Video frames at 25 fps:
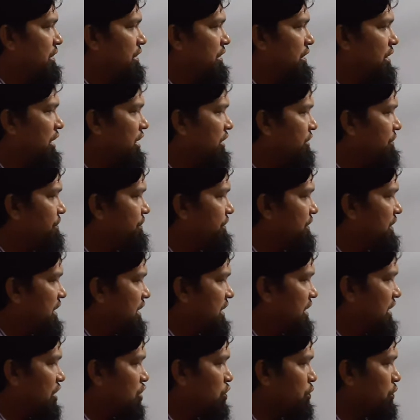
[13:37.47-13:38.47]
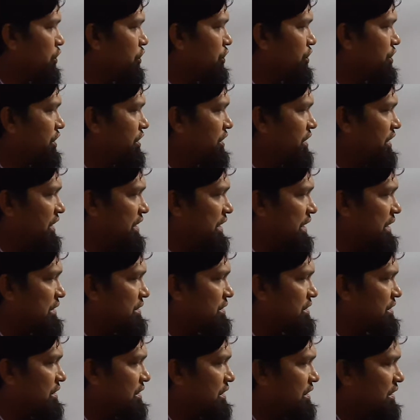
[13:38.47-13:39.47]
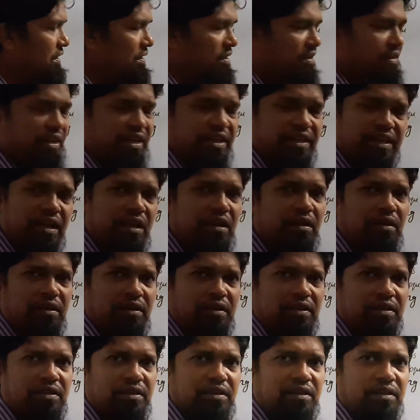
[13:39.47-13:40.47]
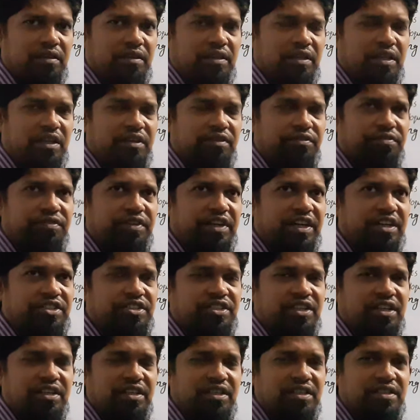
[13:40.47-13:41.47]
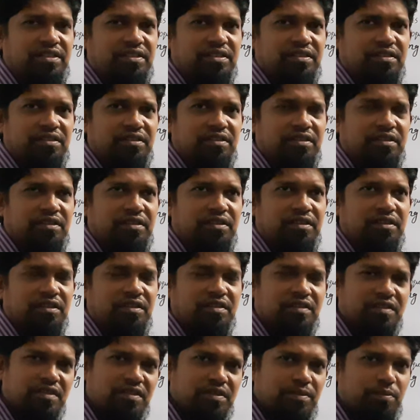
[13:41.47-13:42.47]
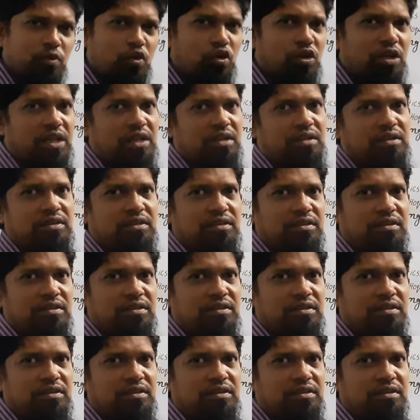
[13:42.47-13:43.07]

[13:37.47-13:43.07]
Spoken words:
If the denominator is greater, then fraction is smaller.